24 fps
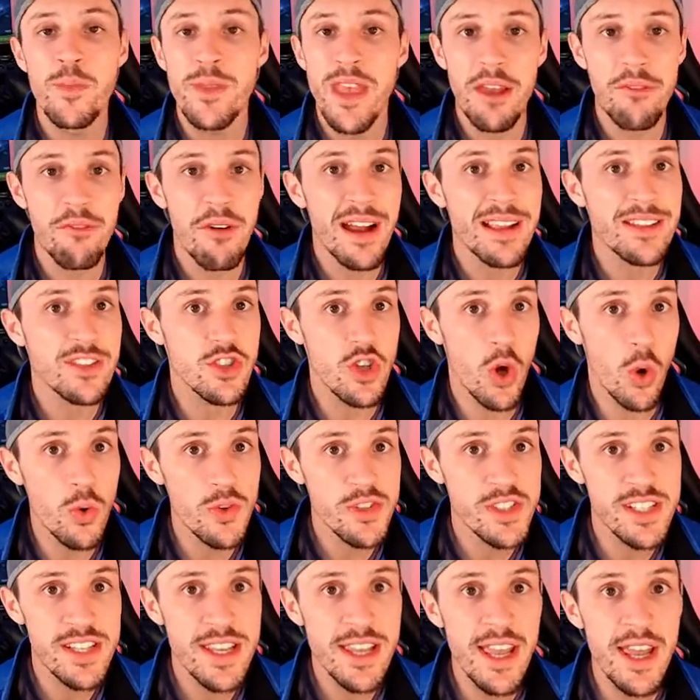If I don't
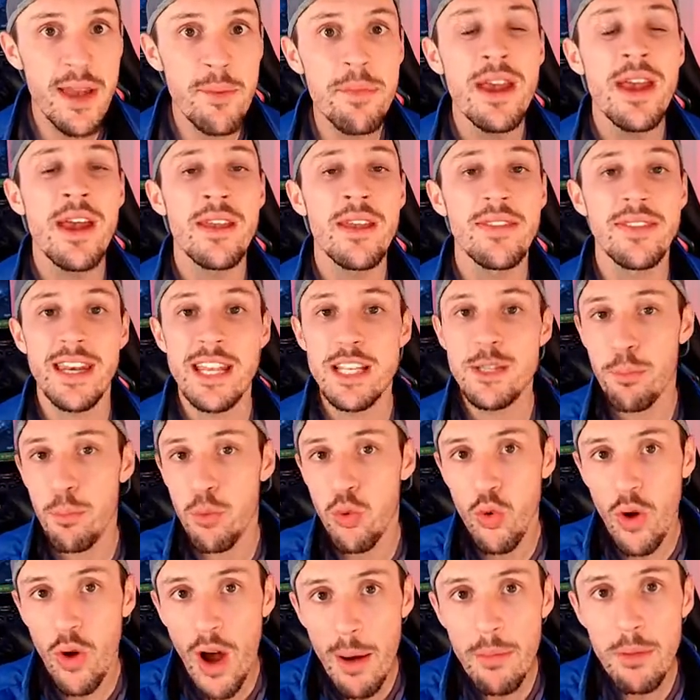see him, then he's
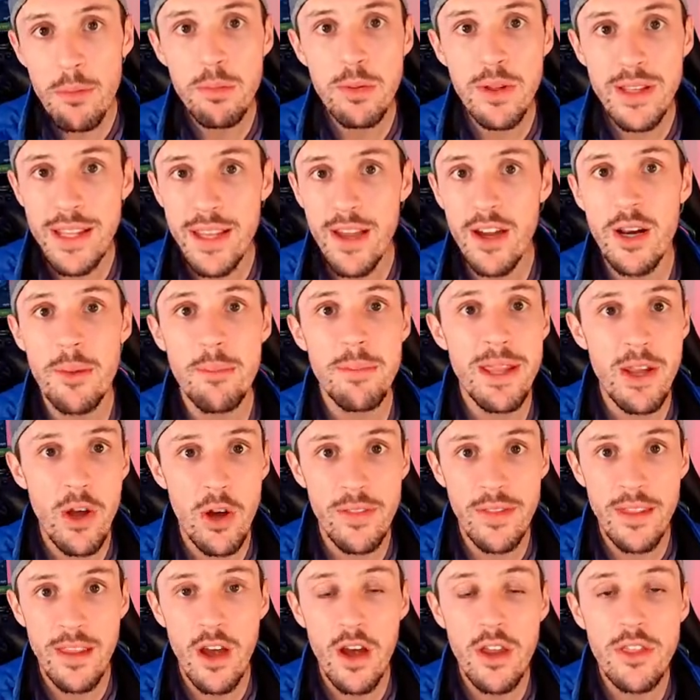probably going to be
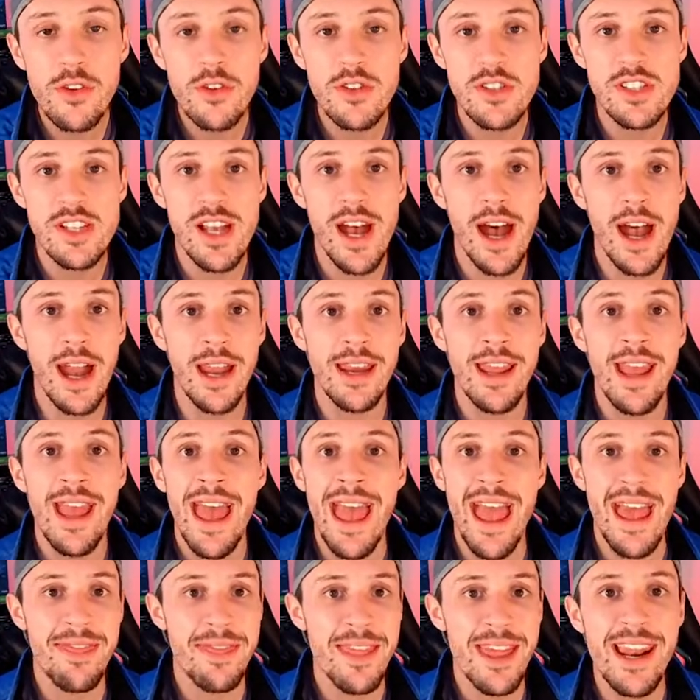on the other side,
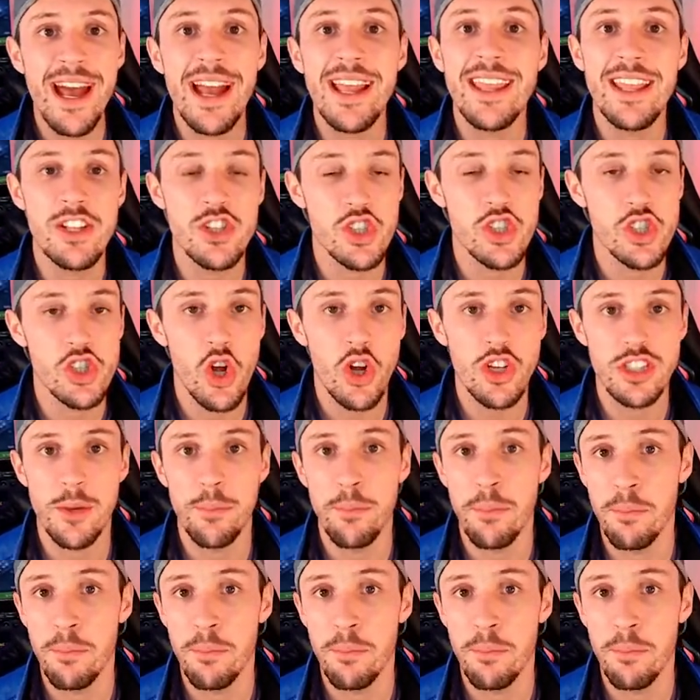and then I can start